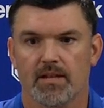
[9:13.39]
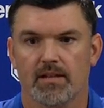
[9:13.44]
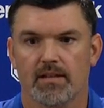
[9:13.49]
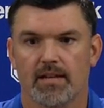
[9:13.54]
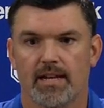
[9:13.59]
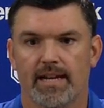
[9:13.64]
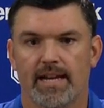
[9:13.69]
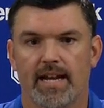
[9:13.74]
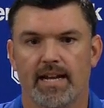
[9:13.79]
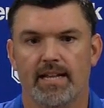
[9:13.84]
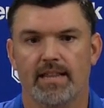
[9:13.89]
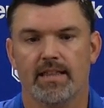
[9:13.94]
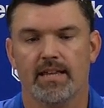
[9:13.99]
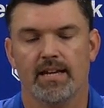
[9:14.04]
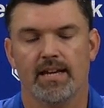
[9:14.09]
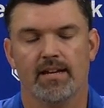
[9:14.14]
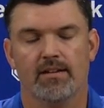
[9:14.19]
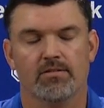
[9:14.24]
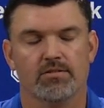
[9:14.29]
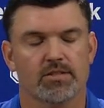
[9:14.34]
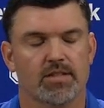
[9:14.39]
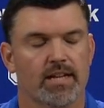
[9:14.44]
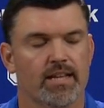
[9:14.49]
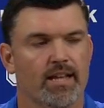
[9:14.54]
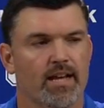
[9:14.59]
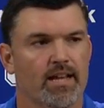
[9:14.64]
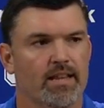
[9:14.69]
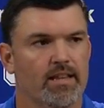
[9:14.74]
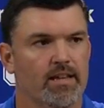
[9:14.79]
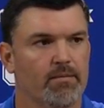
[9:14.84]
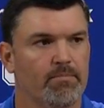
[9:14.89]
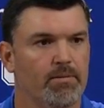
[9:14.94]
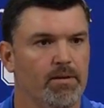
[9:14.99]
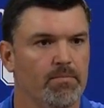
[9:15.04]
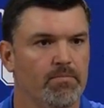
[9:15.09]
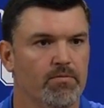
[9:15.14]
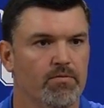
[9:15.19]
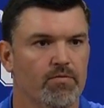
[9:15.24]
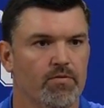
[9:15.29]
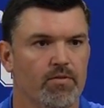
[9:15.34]
like anything else, I think
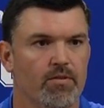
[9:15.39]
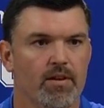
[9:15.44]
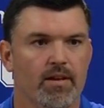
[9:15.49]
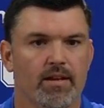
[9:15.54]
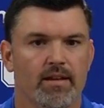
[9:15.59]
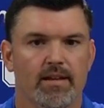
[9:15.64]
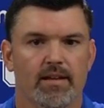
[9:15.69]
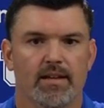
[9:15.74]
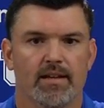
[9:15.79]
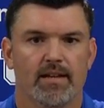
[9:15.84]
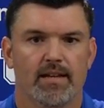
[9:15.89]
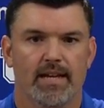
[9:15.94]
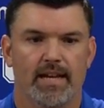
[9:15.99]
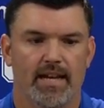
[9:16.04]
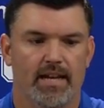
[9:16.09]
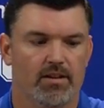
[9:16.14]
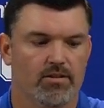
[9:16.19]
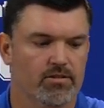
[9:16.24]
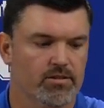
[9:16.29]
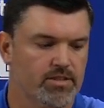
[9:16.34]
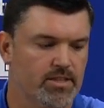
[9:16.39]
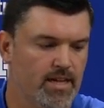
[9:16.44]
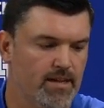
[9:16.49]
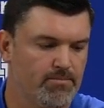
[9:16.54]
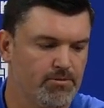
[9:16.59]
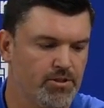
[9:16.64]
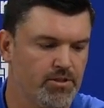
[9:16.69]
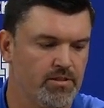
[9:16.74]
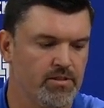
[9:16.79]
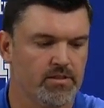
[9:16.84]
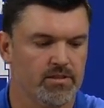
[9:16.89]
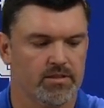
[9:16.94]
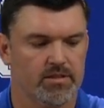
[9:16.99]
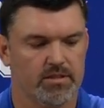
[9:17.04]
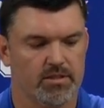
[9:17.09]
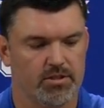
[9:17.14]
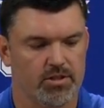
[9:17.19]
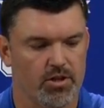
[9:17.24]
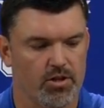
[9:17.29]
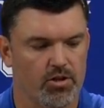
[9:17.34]
people,
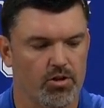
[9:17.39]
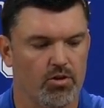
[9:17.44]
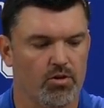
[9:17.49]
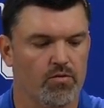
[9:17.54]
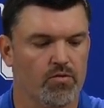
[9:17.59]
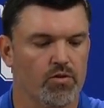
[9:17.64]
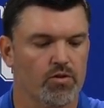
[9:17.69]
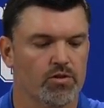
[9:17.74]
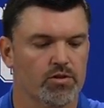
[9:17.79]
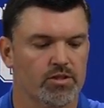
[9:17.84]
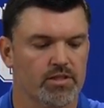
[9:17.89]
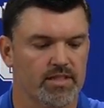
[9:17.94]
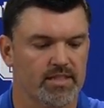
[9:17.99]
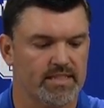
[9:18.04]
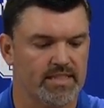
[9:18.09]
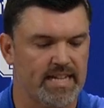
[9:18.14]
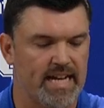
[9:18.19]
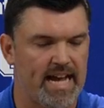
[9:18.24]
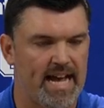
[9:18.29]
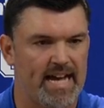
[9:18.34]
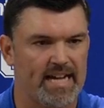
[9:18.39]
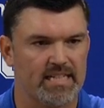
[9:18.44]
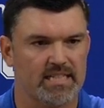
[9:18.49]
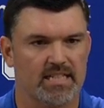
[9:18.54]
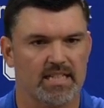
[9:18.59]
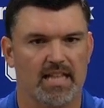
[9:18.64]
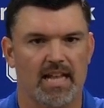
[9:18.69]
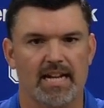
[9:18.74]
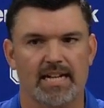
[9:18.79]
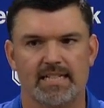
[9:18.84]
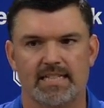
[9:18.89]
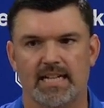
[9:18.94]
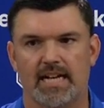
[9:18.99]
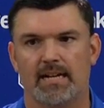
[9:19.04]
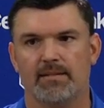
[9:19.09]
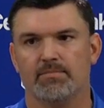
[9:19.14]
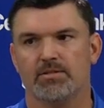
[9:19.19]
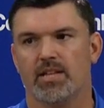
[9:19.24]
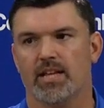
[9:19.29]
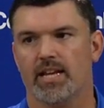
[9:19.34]
interceptions, turnovers, sacks, a lot of
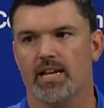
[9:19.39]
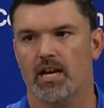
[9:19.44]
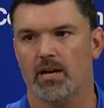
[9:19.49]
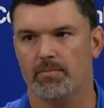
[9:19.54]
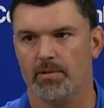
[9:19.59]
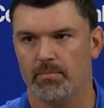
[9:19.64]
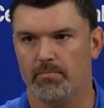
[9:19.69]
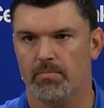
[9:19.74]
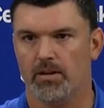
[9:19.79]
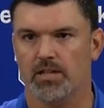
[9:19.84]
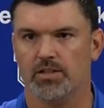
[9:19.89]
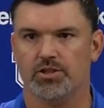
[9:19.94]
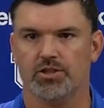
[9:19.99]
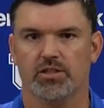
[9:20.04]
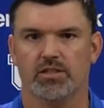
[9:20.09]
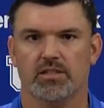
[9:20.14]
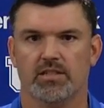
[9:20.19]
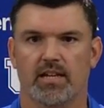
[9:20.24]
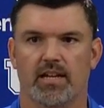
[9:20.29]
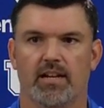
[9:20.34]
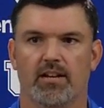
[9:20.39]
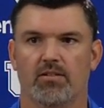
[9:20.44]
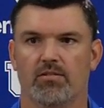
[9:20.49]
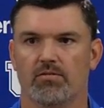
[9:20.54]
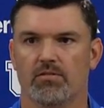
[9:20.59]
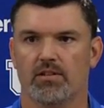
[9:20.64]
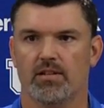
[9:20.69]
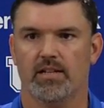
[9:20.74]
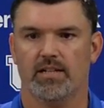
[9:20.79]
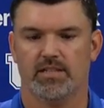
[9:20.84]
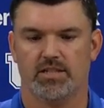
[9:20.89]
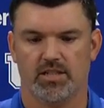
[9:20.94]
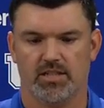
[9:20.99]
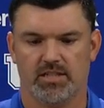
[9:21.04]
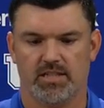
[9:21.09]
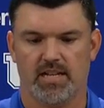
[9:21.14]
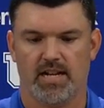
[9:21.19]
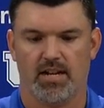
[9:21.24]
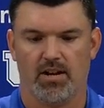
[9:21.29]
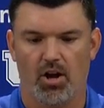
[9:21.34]
times they come in bunches. They don't, it's
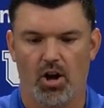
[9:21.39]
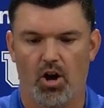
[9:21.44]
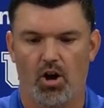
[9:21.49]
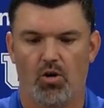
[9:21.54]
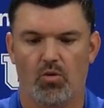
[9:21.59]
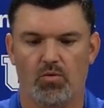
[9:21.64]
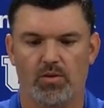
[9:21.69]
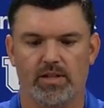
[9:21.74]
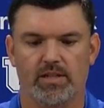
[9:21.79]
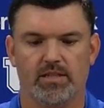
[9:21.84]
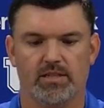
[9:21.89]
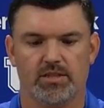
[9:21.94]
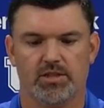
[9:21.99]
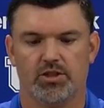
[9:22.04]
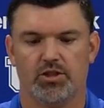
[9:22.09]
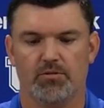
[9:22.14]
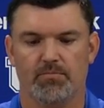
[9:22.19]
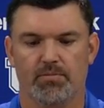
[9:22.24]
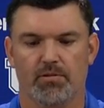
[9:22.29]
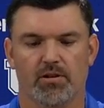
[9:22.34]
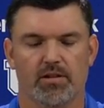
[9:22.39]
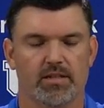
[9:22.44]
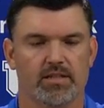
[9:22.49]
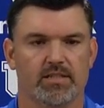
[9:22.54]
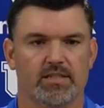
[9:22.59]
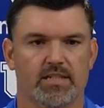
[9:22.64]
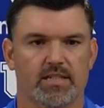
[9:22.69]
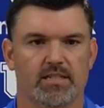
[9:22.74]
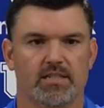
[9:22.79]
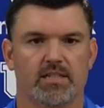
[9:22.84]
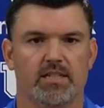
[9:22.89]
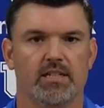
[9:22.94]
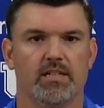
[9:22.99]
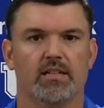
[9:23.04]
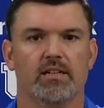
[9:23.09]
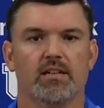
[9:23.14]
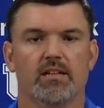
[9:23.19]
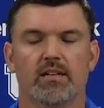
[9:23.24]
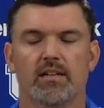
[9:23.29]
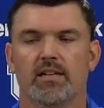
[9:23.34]
just not always super
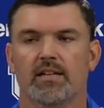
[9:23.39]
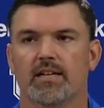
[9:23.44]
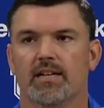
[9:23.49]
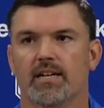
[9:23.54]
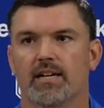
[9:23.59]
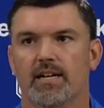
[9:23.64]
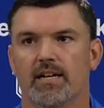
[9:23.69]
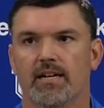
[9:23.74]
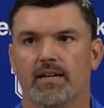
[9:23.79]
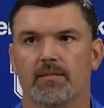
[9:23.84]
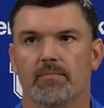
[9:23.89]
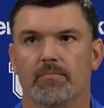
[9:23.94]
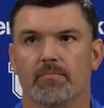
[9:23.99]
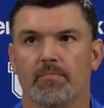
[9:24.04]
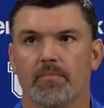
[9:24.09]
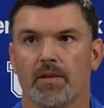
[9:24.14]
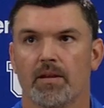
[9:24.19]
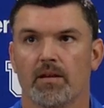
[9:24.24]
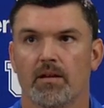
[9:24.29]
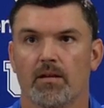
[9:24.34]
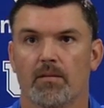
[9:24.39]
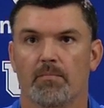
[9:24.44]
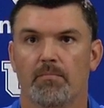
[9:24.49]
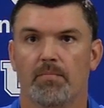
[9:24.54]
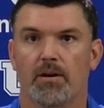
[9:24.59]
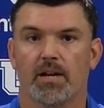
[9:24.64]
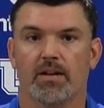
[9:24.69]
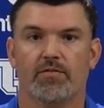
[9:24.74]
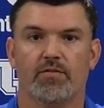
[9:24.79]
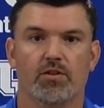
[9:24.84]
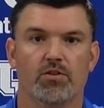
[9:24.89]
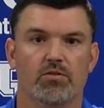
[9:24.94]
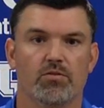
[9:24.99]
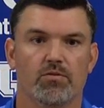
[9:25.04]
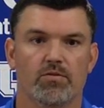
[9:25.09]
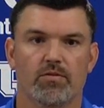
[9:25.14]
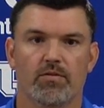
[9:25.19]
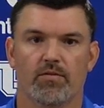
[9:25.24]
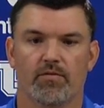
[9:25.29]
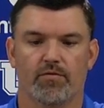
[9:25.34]
consistent. But if
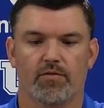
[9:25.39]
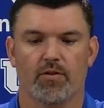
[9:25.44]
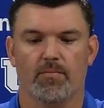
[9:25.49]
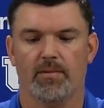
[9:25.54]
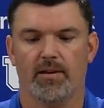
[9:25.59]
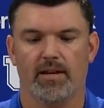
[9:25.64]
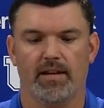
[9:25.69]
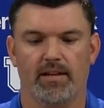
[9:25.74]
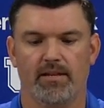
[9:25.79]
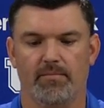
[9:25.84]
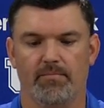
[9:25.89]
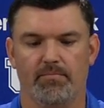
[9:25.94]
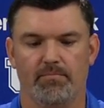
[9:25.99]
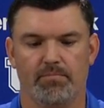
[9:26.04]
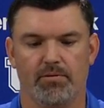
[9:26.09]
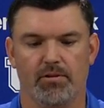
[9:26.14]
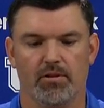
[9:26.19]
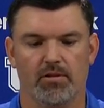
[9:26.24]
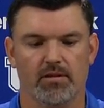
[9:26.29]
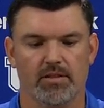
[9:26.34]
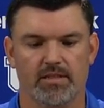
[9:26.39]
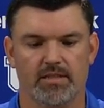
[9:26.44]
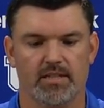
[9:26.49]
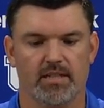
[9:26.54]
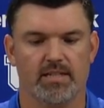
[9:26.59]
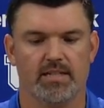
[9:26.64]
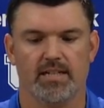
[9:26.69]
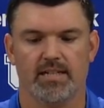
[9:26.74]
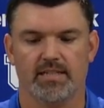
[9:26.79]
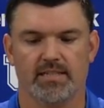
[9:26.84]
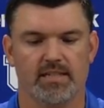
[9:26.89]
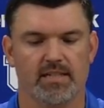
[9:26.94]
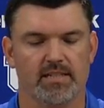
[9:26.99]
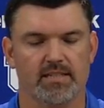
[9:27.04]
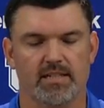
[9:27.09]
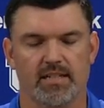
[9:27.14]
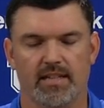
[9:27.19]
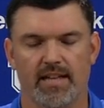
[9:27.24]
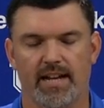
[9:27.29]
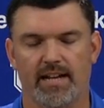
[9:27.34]
you, from a purely
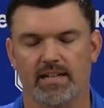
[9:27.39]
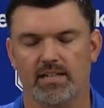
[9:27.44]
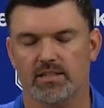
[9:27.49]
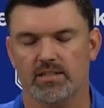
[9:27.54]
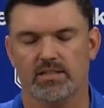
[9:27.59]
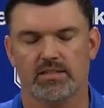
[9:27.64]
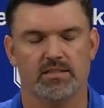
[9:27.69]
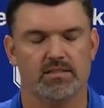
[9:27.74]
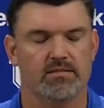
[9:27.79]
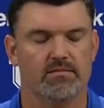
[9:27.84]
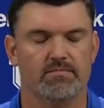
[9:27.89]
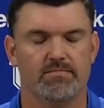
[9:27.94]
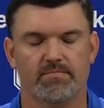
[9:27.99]
statistics, and that is